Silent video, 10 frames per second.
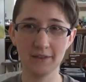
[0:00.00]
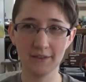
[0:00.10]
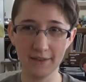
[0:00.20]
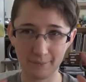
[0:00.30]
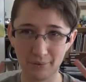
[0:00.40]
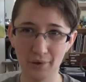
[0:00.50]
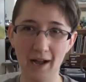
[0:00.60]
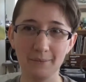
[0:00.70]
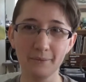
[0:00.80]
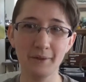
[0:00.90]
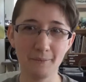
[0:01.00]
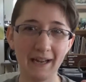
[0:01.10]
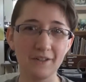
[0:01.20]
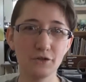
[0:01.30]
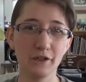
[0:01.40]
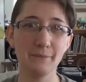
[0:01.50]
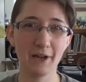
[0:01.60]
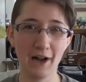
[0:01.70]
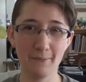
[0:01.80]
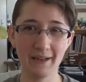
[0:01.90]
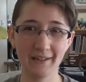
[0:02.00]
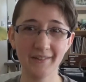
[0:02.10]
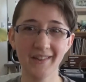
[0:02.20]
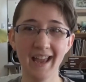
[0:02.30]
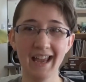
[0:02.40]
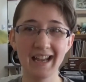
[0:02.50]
the problem with mainstream comics